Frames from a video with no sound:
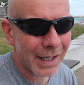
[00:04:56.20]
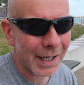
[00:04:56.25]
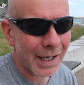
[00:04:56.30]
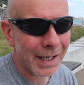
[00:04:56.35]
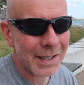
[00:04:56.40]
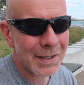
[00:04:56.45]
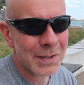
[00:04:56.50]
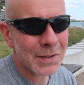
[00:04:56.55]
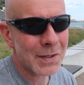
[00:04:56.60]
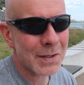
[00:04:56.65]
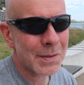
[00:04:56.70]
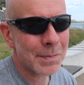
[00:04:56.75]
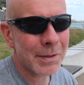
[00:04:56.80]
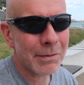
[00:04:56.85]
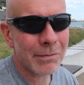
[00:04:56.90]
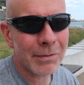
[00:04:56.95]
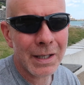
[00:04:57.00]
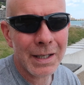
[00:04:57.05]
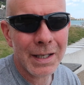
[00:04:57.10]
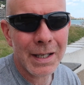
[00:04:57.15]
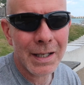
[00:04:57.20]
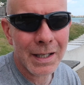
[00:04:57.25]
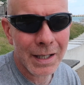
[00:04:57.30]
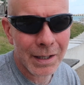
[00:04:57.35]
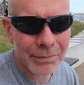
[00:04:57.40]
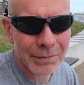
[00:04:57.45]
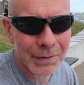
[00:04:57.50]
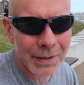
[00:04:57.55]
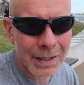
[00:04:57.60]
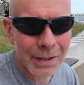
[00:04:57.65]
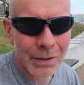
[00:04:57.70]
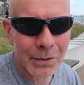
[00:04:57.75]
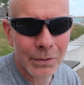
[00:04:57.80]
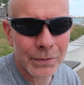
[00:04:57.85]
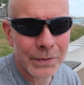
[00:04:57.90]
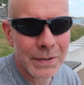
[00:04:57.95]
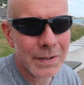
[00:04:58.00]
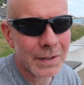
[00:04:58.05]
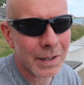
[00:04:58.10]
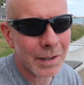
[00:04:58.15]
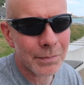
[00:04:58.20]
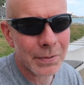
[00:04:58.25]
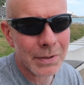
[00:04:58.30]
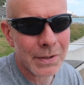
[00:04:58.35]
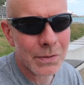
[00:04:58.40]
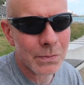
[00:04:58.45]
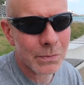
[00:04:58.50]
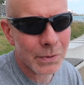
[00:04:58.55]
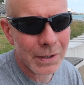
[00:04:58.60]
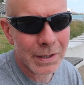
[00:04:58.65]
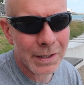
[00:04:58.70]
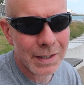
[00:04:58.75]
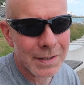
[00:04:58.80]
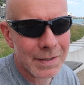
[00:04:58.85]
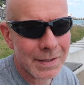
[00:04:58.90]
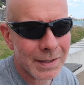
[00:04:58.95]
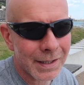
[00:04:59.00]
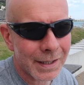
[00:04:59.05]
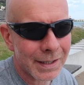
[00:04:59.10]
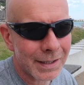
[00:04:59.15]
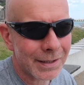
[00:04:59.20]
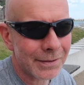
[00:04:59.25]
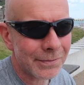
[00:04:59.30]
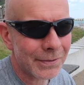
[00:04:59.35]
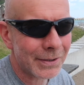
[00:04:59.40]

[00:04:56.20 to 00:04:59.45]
and it's just been really lovely, all these companies working together